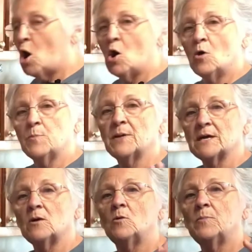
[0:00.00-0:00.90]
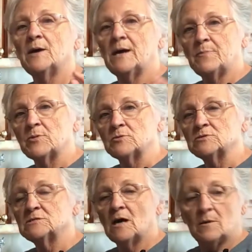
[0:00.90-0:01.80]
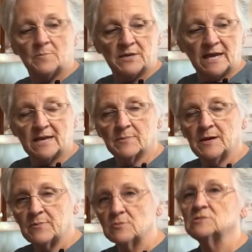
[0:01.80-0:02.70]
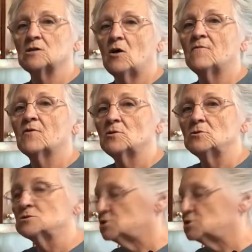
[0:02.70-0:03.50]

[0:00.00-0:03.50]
all pickled peppers, banana peppers, call for a little